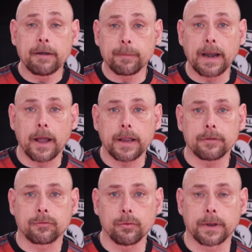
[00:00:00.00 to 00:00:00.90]
Hey everybody, how you
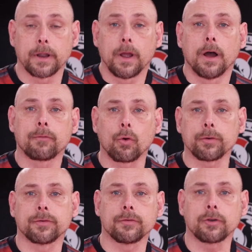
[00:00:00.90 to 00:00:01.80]
guys doing? Of
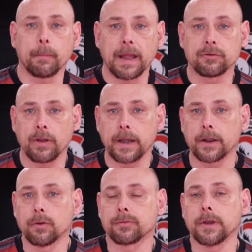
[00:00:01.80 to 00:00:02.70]
course, this is your man
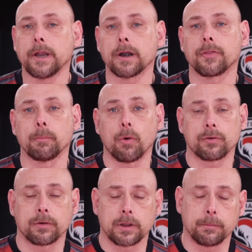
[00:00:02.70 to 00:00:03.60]
JD Olson here at the
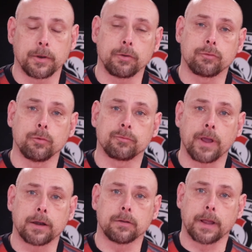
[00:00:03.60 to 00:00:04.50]
Martial Unlimited YouTube
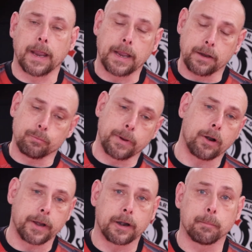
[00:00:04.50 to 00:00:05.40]
channel, and
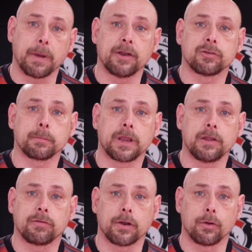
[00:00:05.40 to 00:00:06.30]
we are here at my gym,
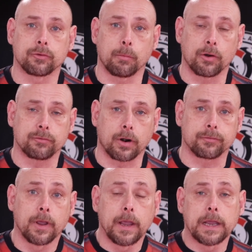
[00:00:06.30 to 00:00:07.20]
Keishidojo Martial
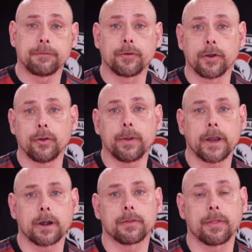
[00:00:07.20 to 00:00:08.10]
Arts. If you're new
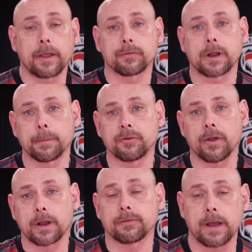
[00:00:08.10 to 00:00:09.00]
here, thanks for coming to
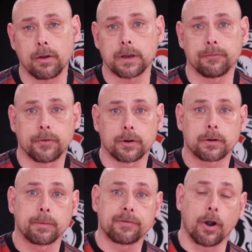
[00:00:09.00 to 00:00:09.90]
check us out. If you're
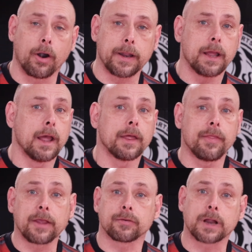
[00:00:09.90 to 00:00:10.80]
returning,
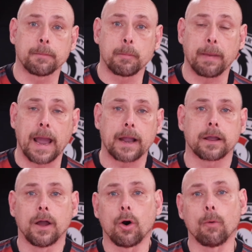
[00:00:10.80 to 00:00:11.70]
thanks for coming
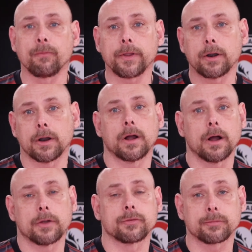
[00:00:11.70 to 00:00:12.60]
back. Hopefully you're
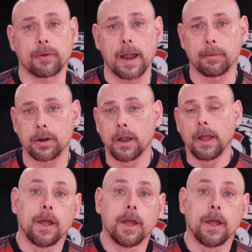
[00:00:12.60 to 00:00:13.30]
a subscriber.